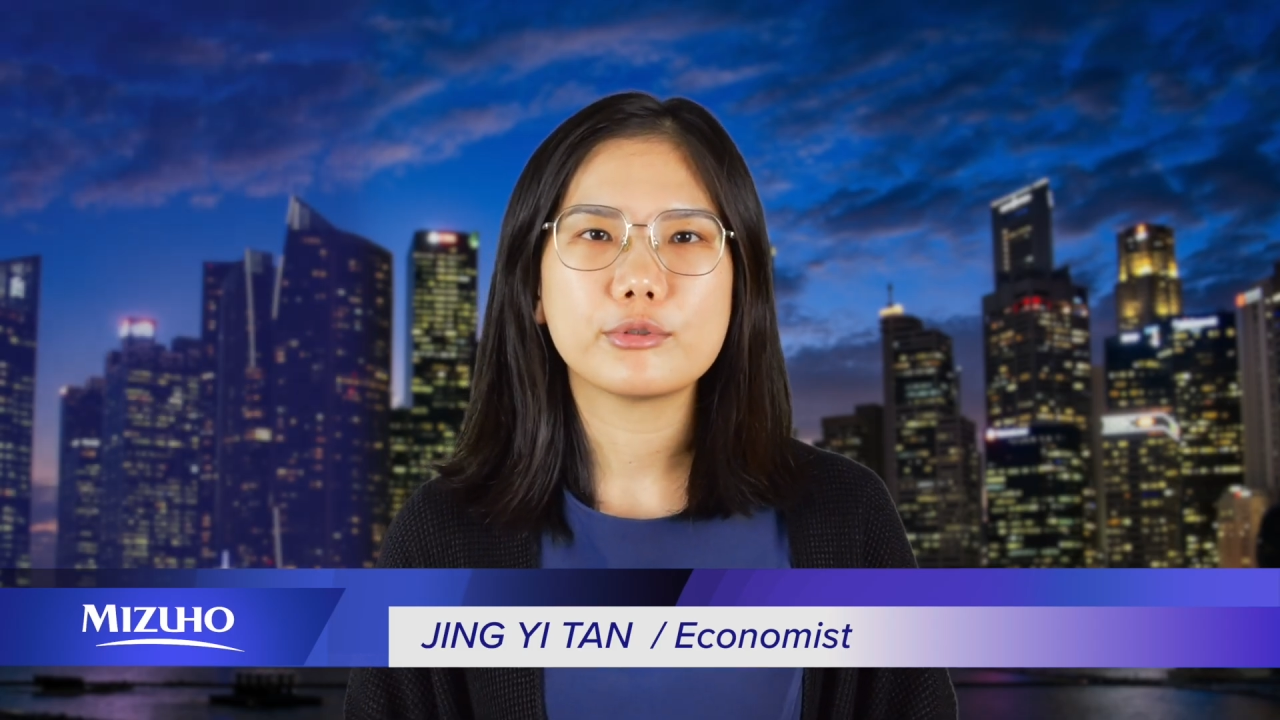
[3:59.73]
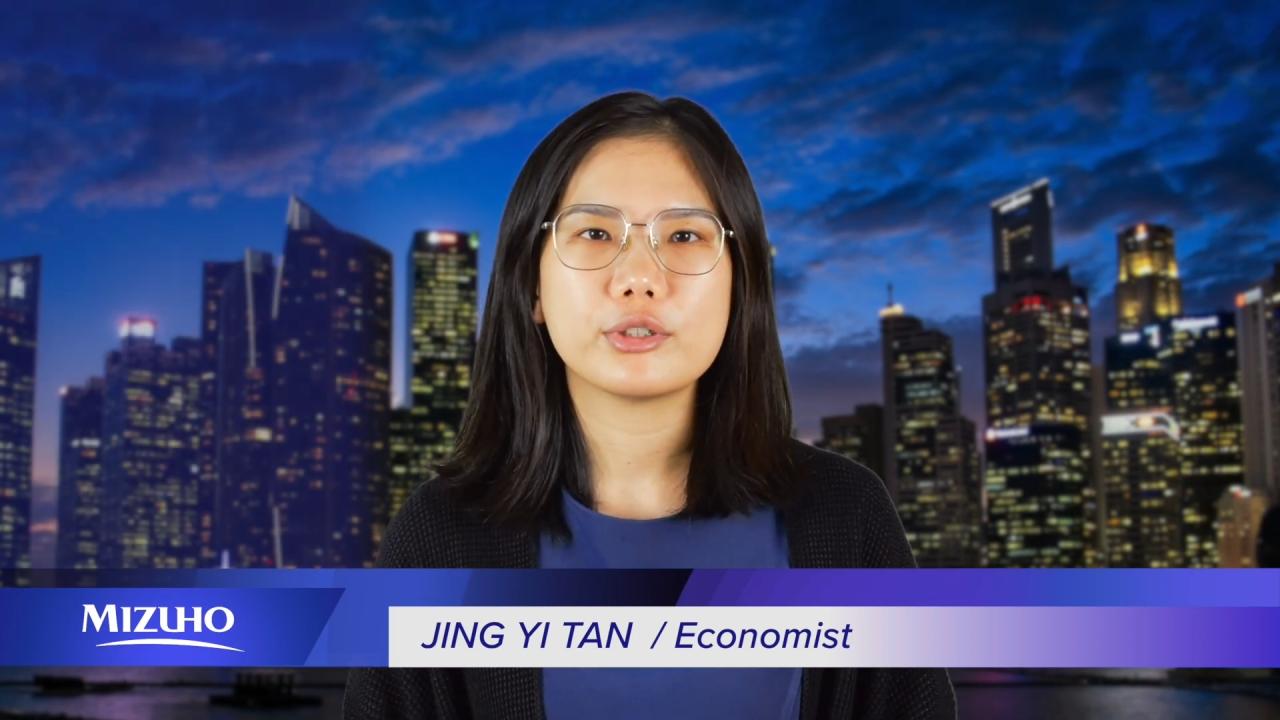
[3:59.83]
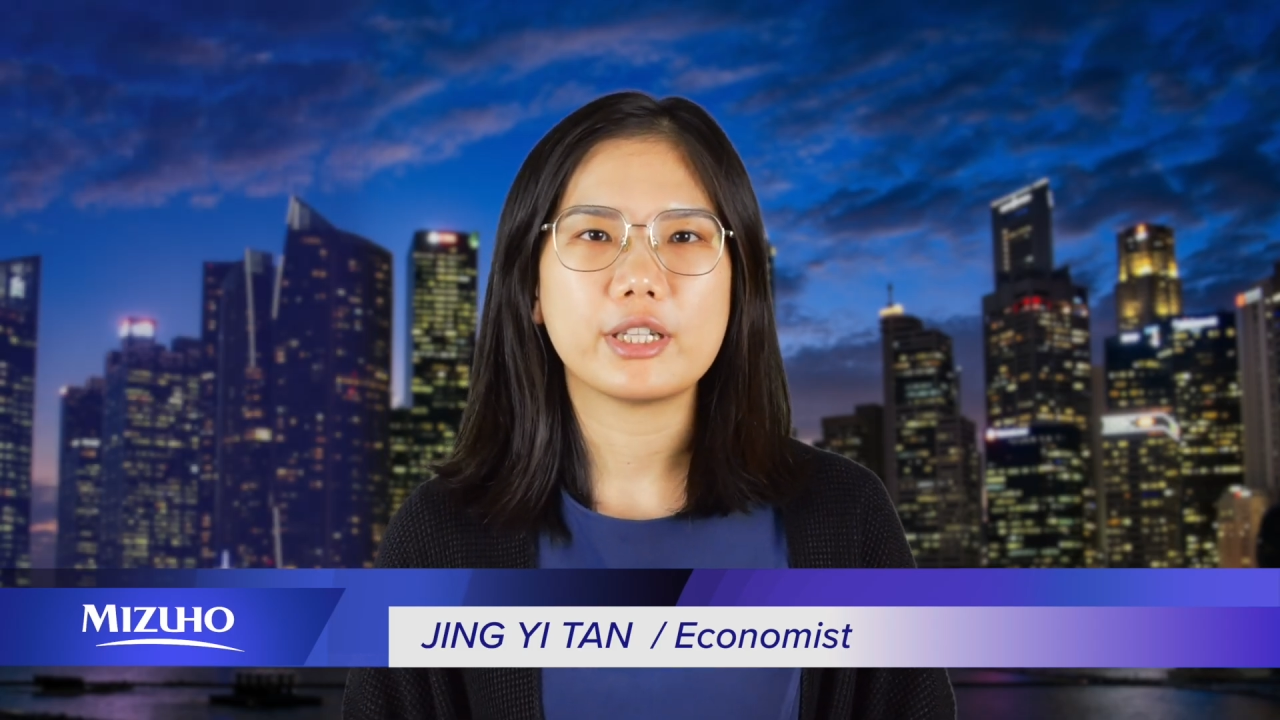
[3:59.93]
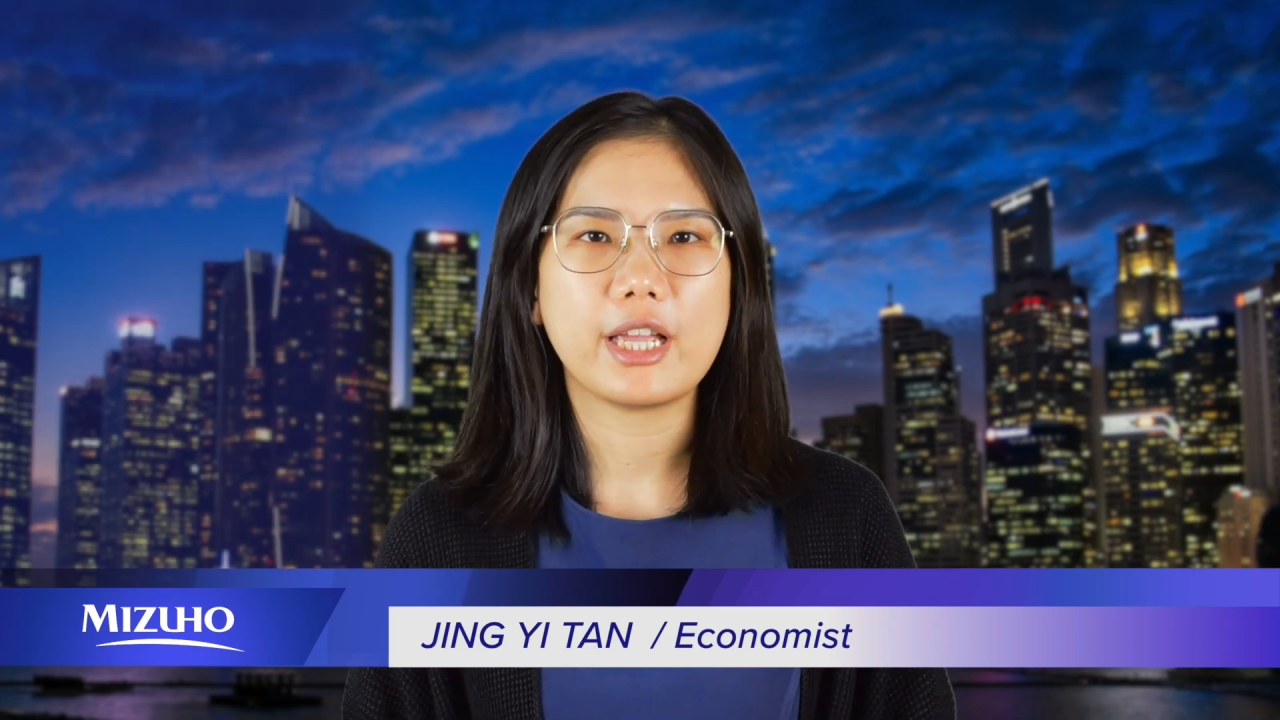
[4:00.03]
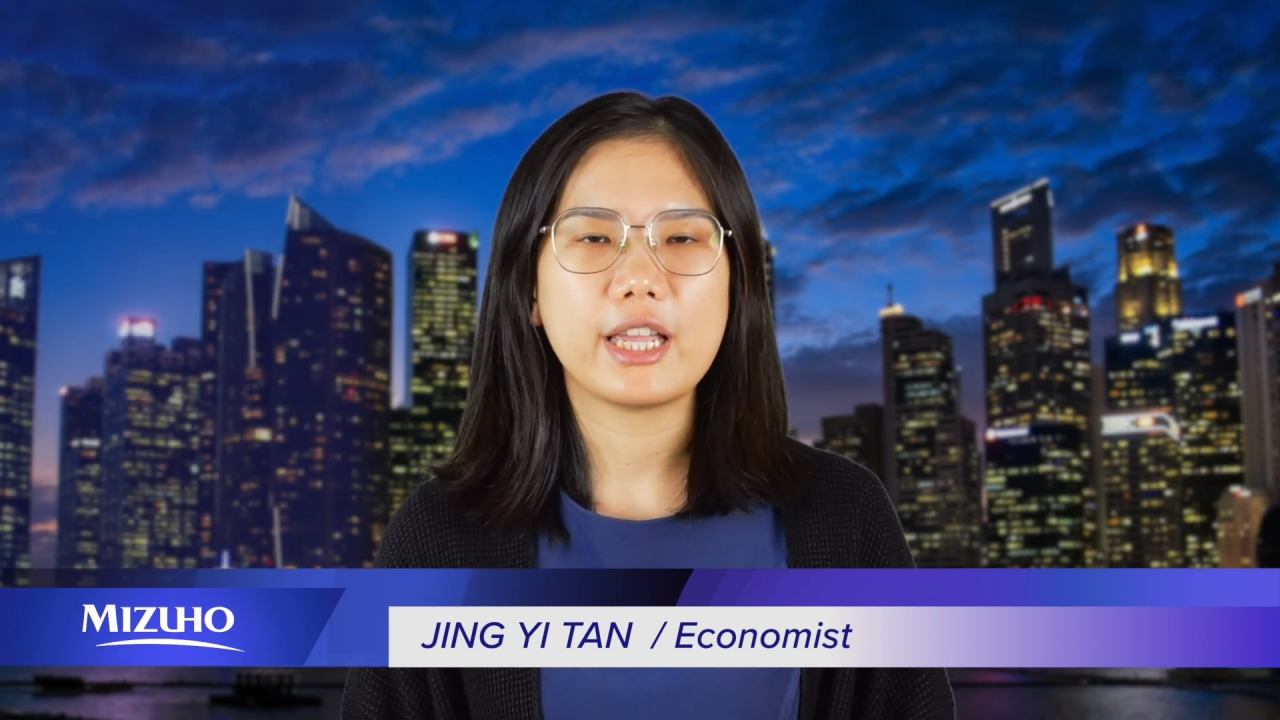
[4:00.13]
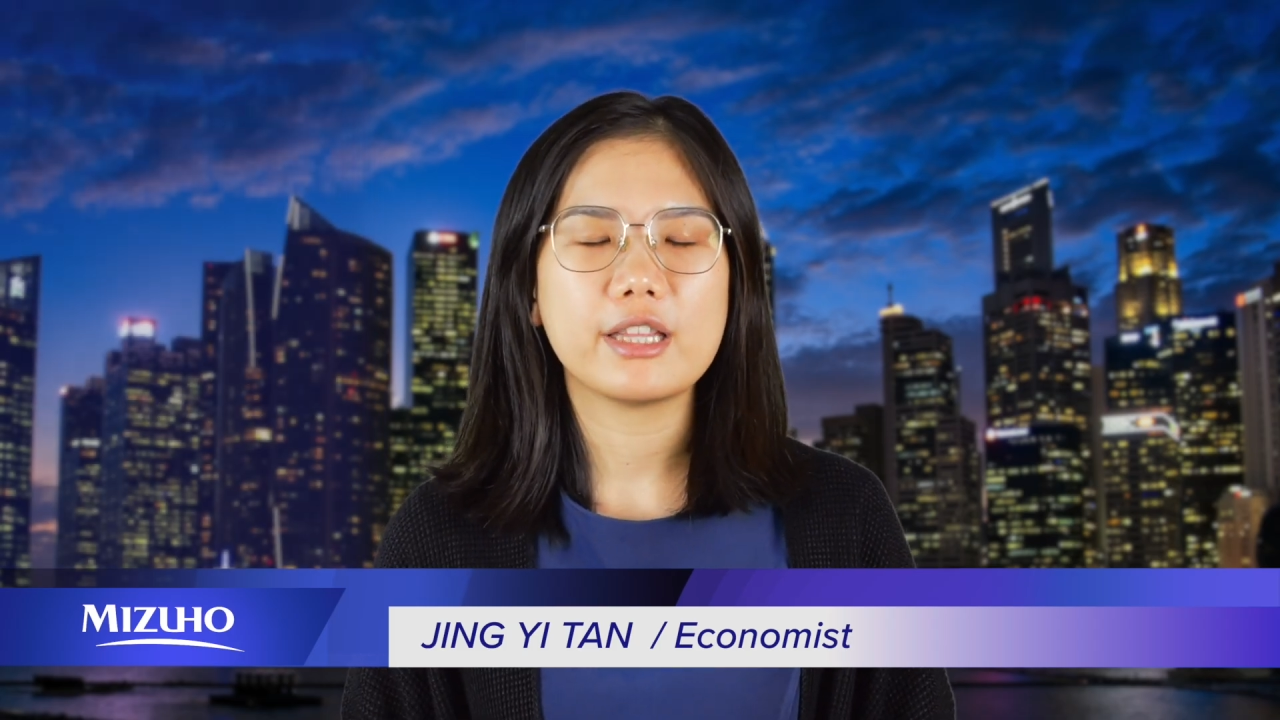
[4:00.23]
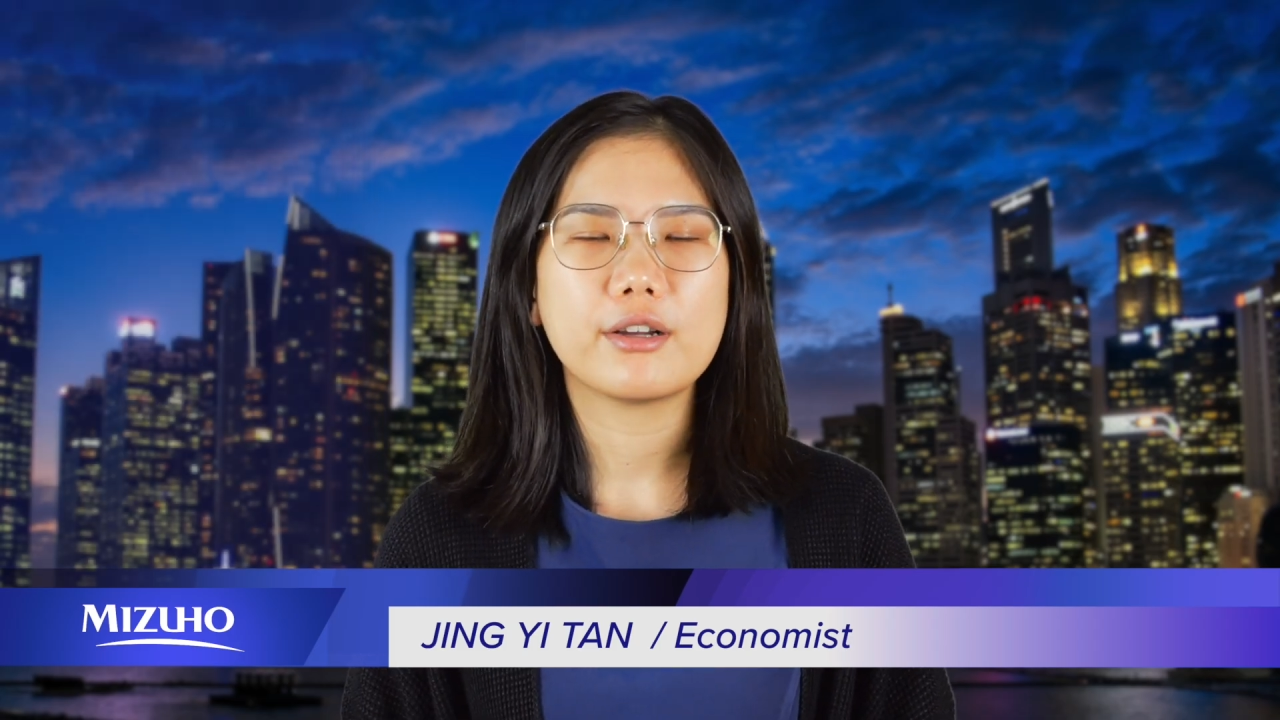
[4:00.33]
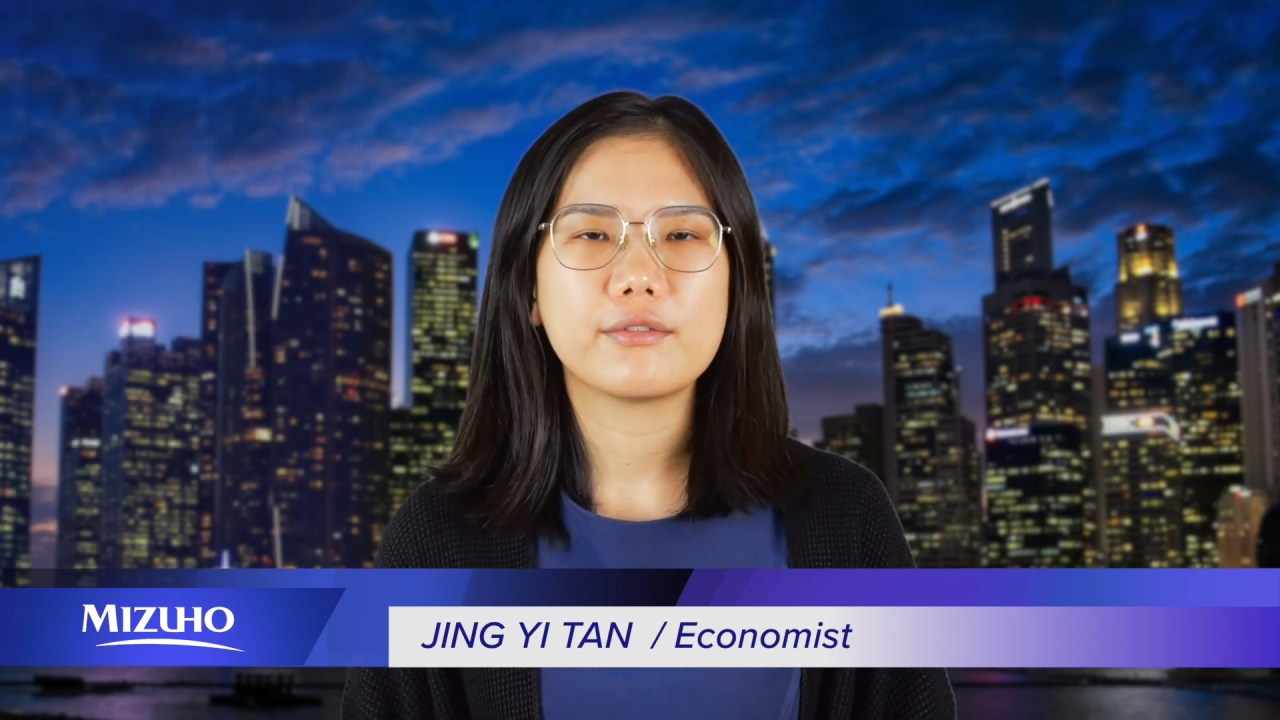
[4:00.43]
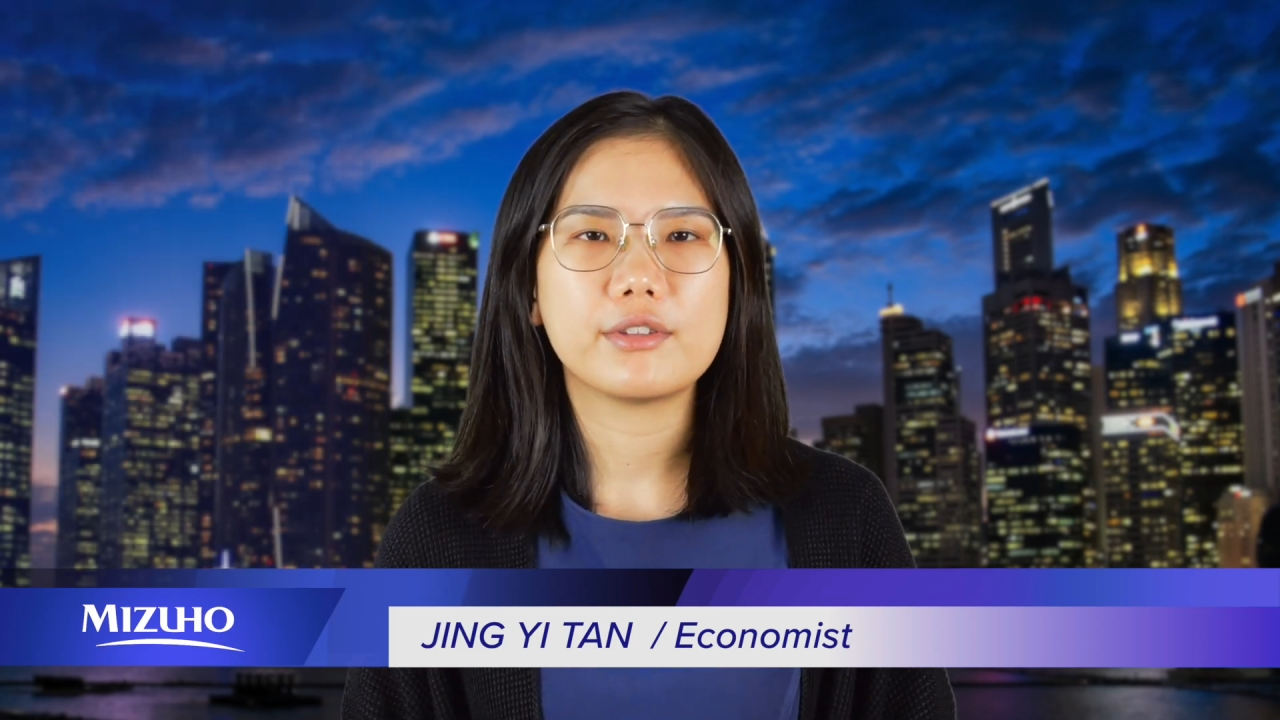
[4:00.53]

to the end of